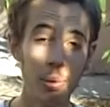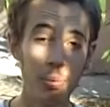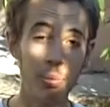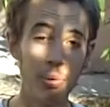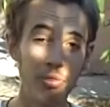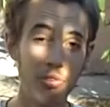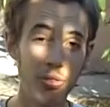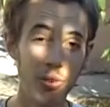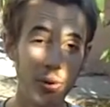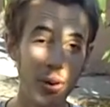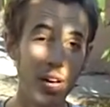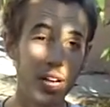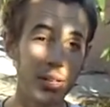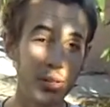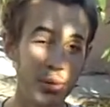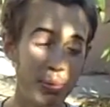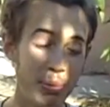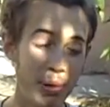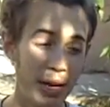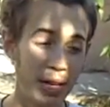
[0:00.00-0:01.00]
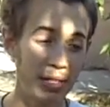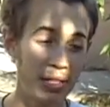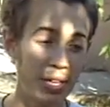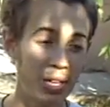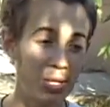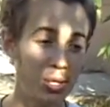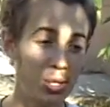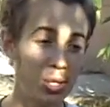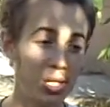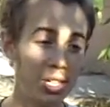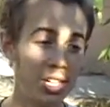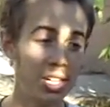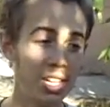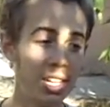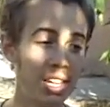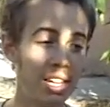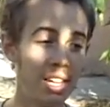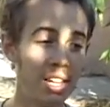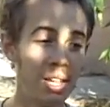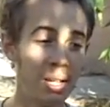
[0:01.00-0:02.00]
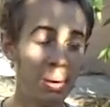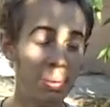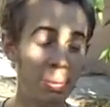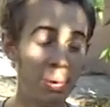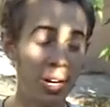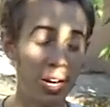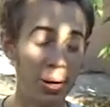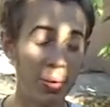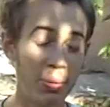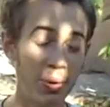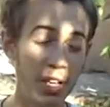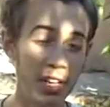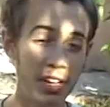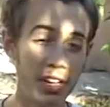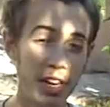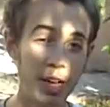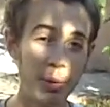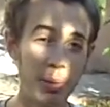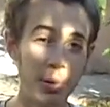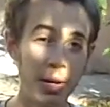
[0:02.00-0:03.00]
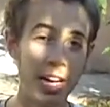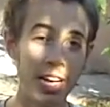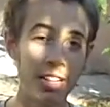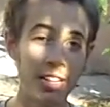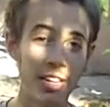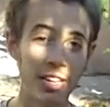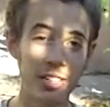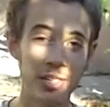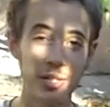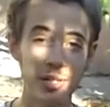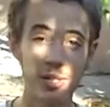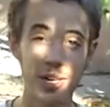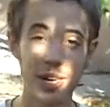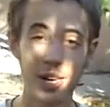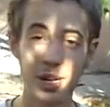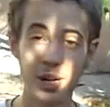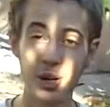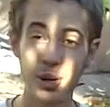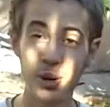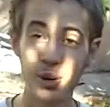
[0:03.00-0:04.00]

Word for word: But before I do meditation, when I wake up, I like to take a